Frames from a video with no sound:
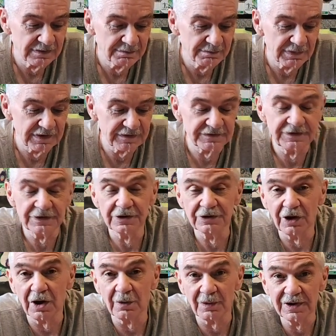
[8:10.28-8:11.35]
But it's still
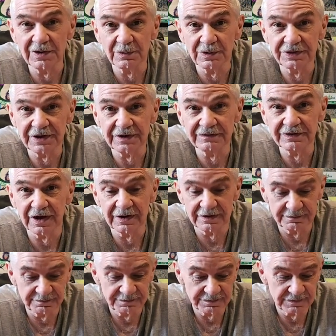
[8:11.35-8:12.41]
not right what they've done.
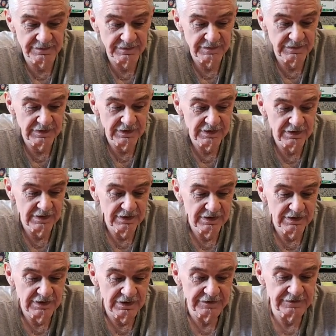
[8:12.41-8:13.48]

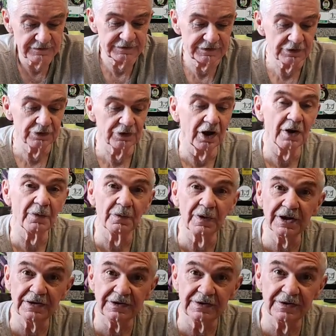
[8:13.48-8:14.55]
It's still not
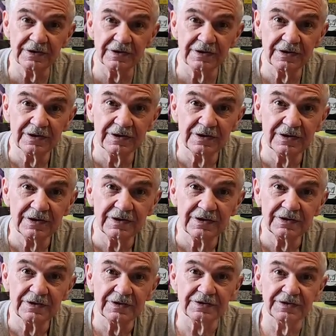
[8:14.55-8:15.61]
right
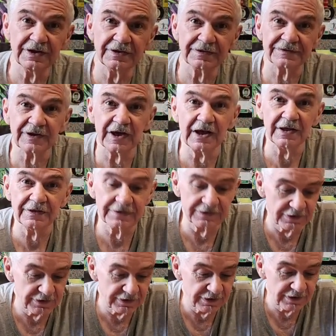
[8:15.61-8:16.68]
that they decide that
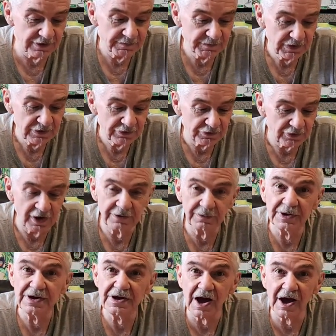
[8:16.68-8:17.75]
they're going to try to
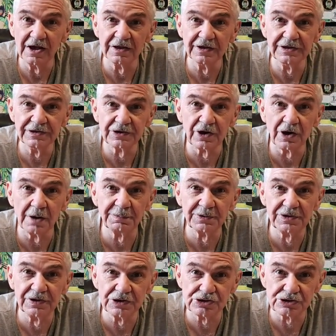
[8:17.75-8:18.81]
annihilate the
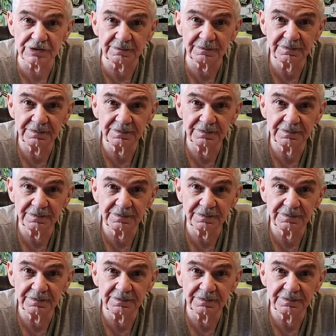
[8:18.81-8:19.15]
competition